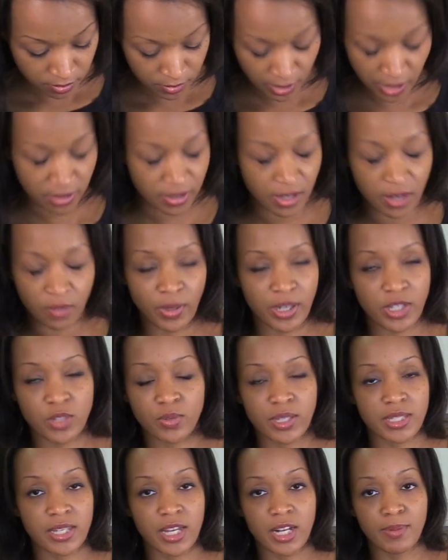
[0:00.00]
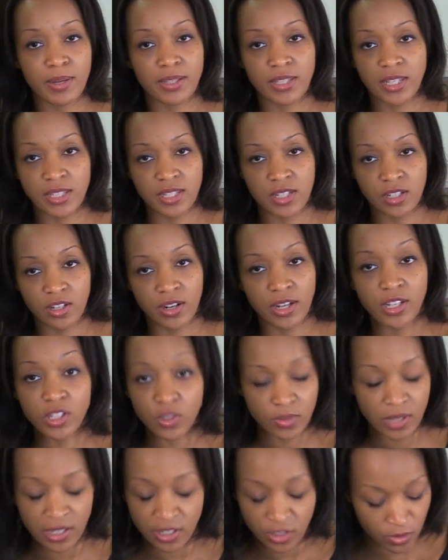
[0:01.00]
I got way too excited about that sticker. I
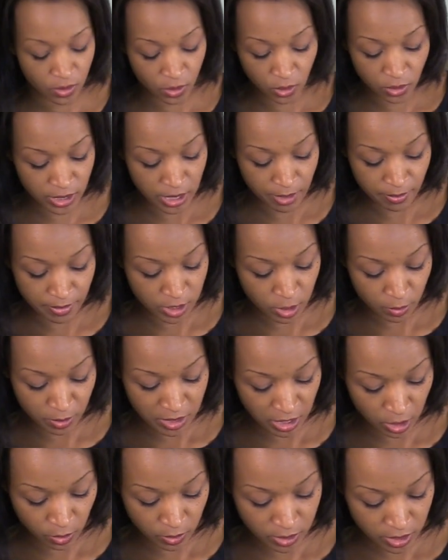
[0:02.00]
knew the whole time the stupid sticker